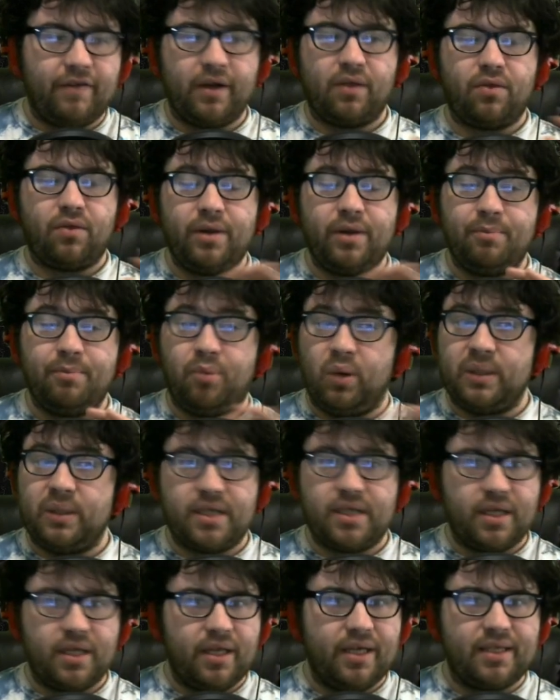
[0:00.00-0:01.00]
3
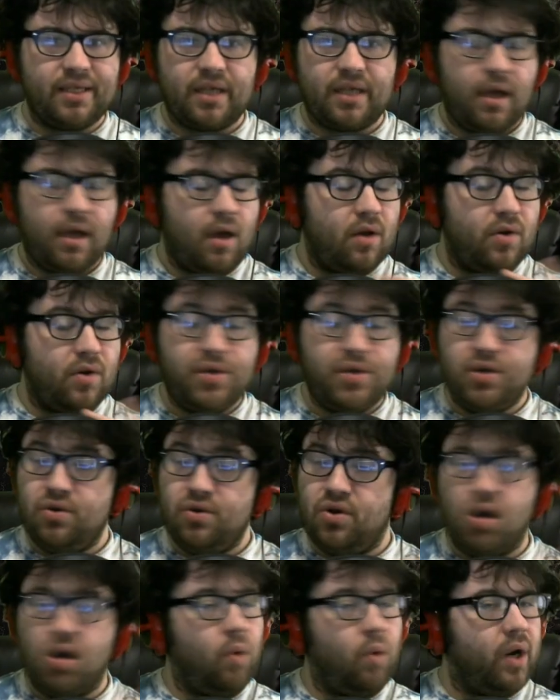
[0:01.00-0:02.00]
points in this, you
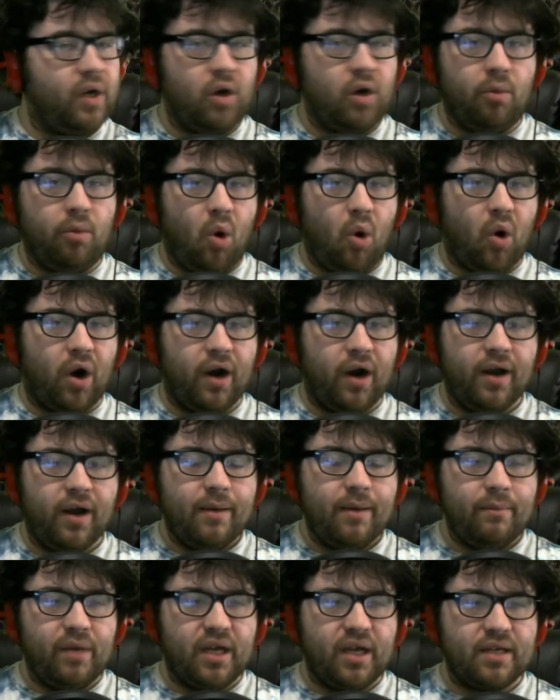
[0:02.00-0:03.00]
don't want to go more,
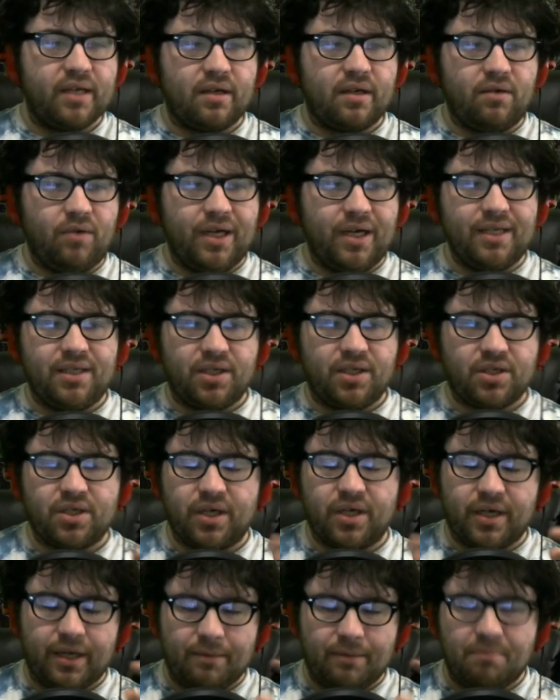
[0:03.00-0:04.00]
because otherwise you're
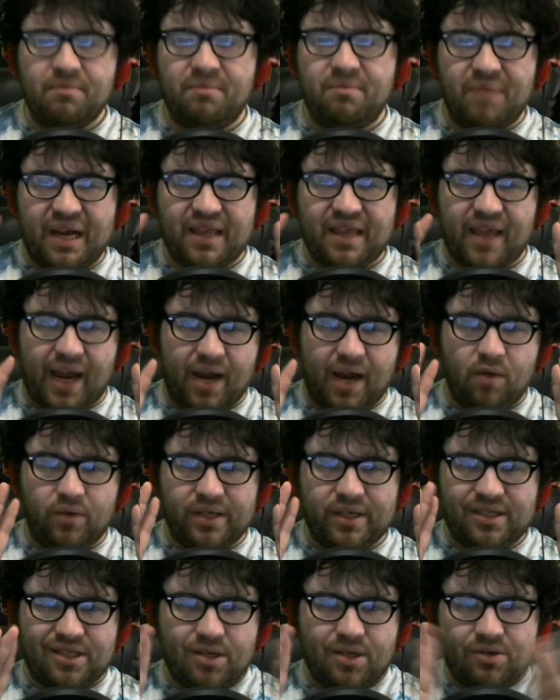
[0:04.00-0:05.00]
gonna make the
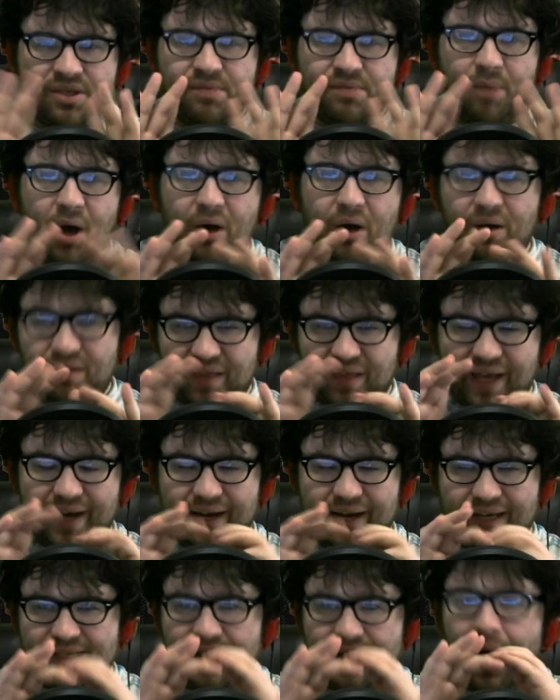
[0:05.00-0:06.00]
AoE so small that
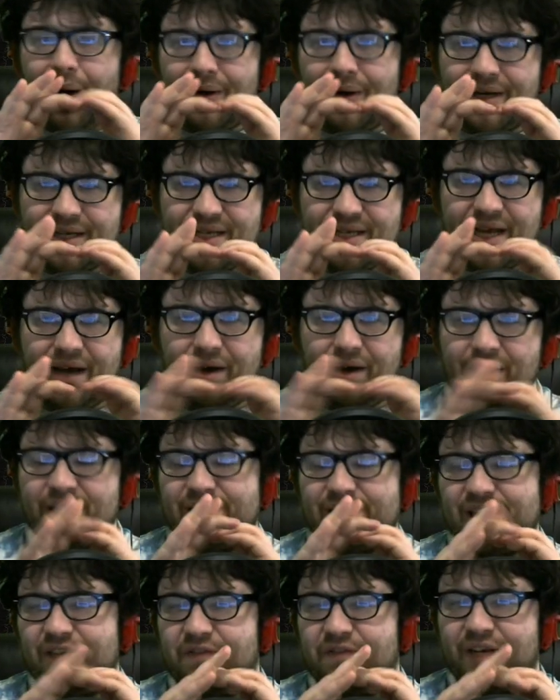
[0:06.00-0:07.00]
it's hard to tell
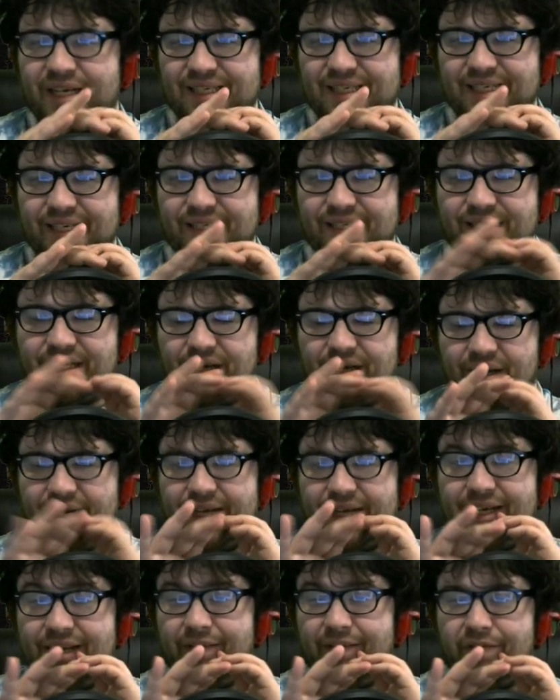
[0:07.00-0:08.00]
it even exists. So
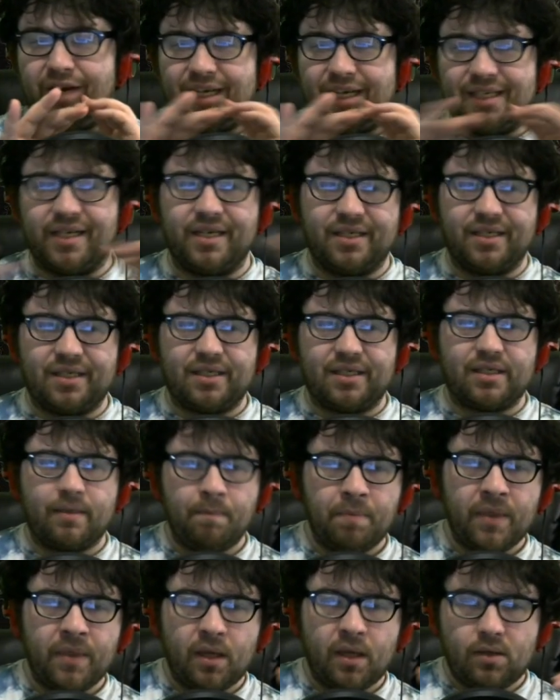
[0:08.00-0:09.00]

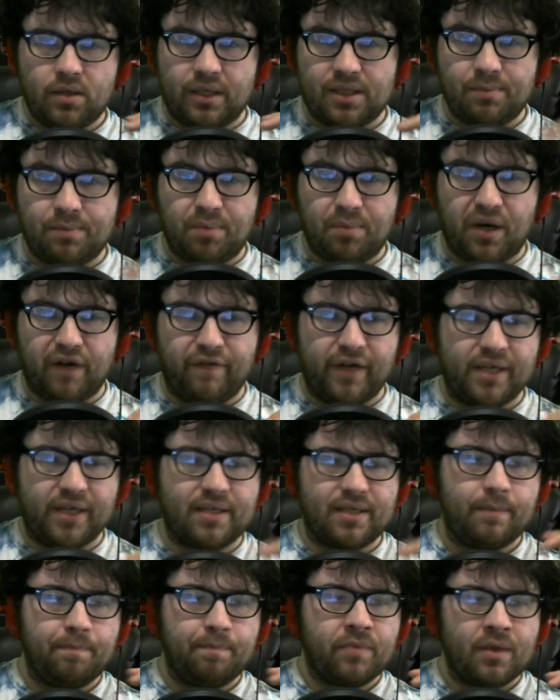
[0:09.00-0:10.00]
that's perfect.
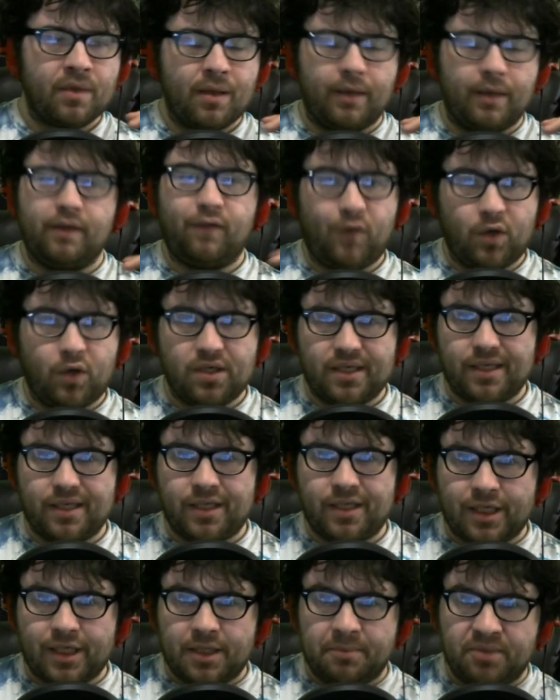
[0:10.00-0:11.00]
And of course, the
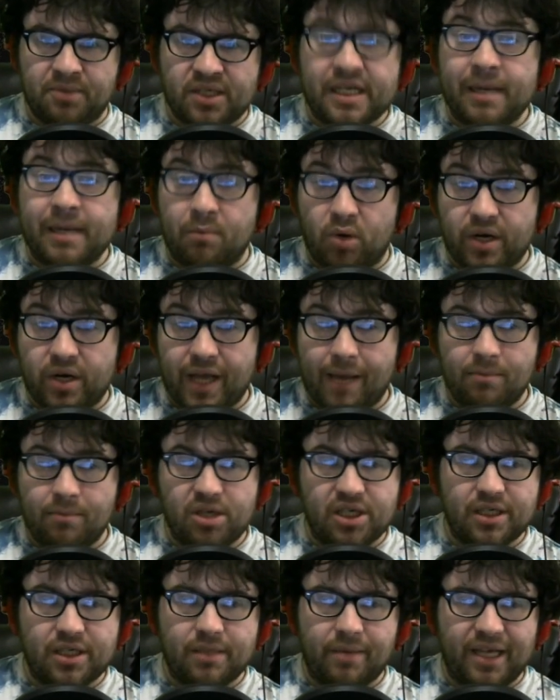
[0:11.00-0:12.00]
60% more
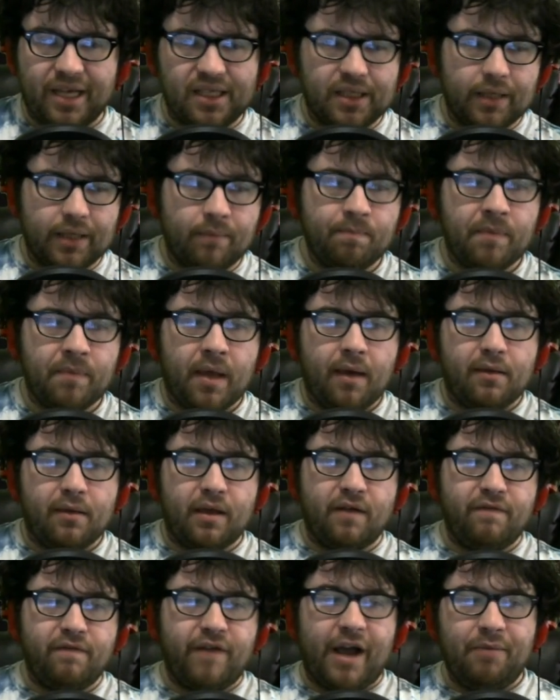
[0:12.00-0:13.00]
damage is amazing.
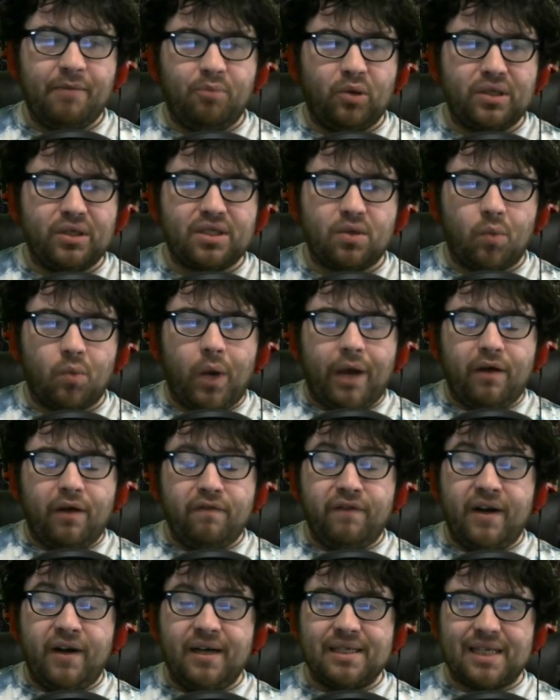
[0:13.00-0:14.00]
Then 5 points in
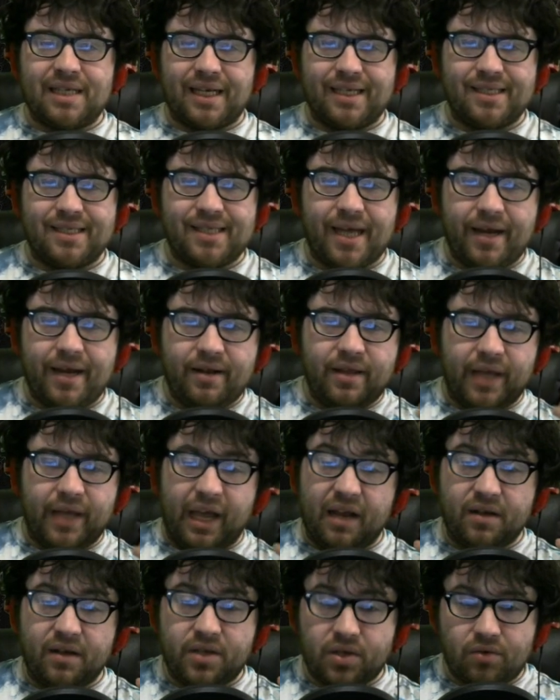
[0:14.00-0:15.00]
Wildfires. Like I said,
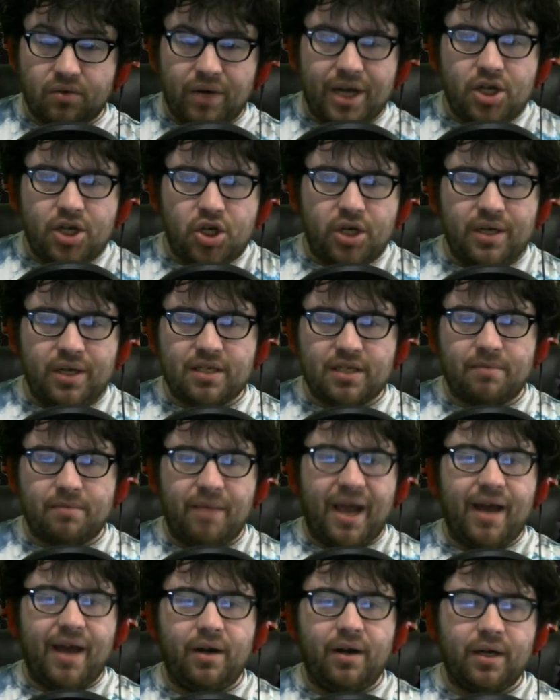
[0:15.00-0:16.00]
the duration doesn't
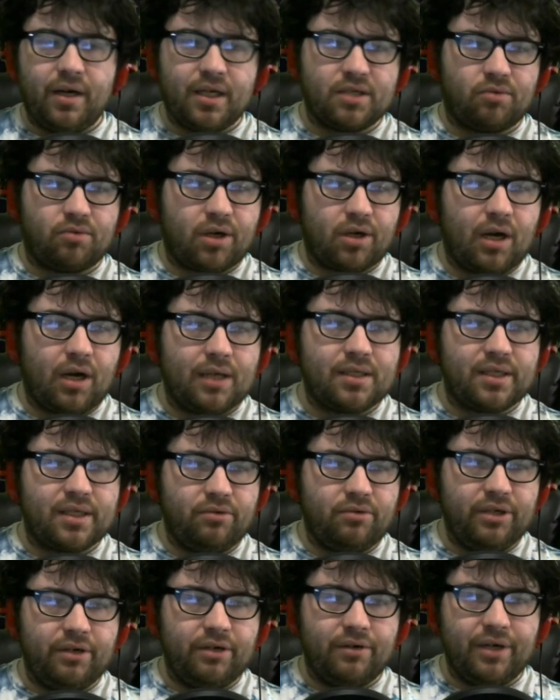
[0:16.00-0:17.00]
matter because we're
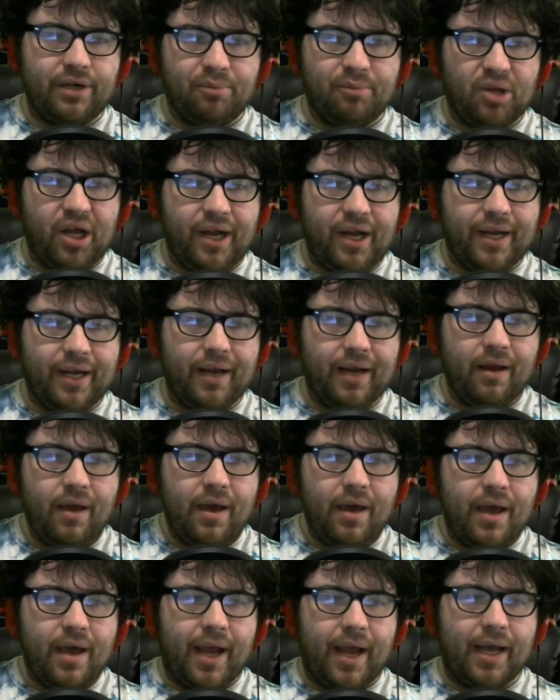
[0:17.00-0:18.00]
constantly reapplying it,
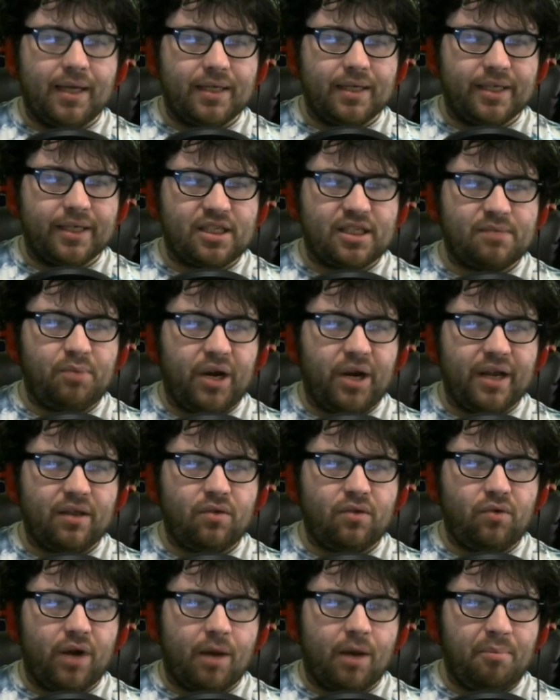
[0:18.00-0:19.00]
and it's spreading
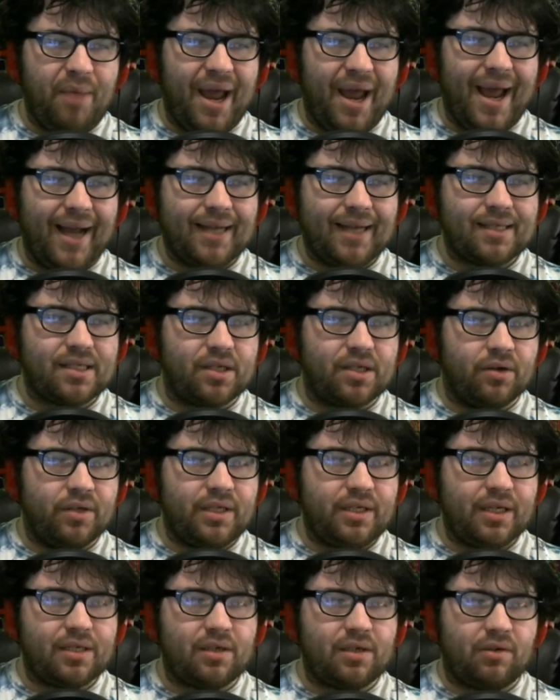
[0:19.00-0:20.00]
throughout packs, so it
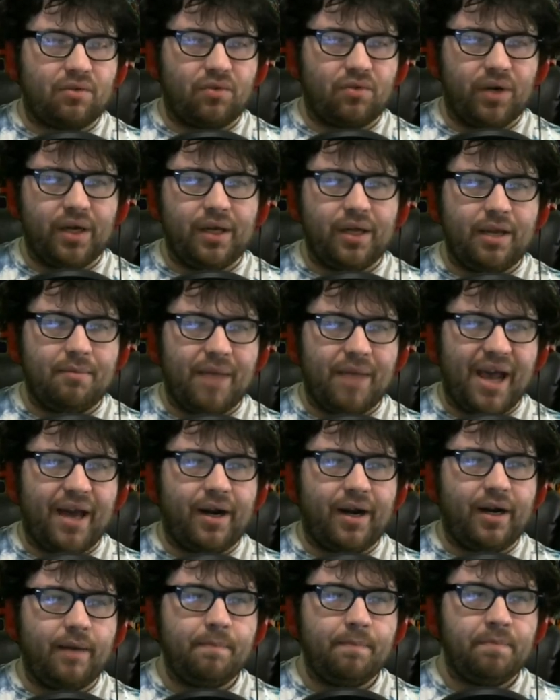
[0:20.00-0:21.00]
doesn't really
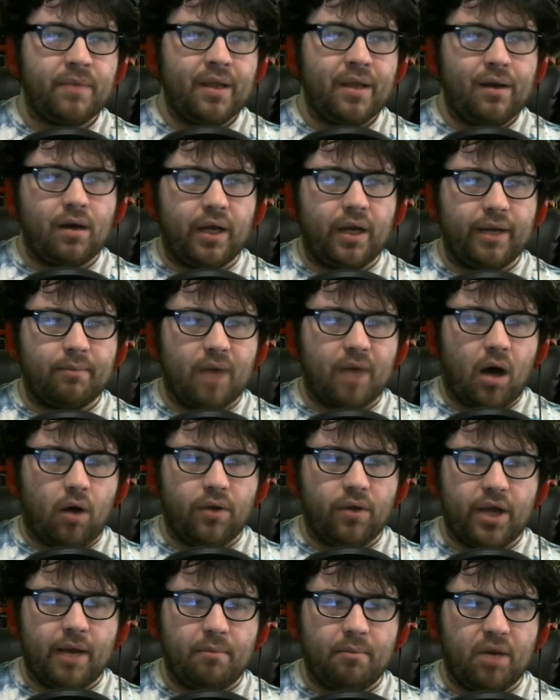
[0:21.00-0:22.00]
matter like all
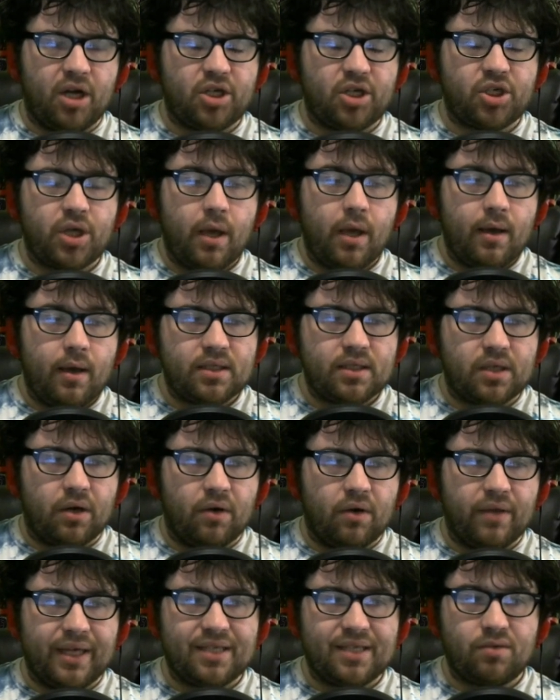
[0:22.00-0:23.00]
that much.
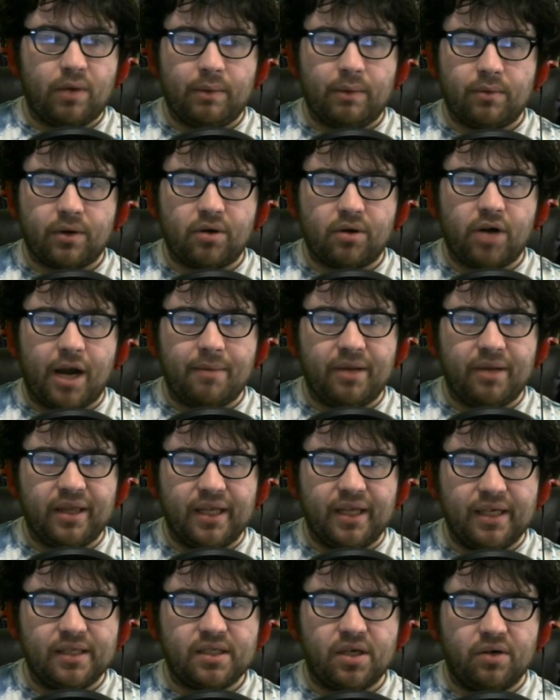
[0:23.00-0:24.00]
So that's why we're grabbing
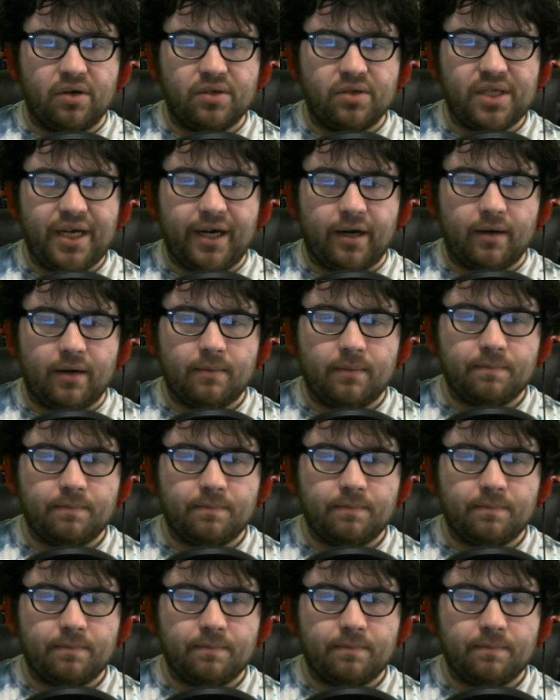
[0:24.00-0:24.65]
these nodes here.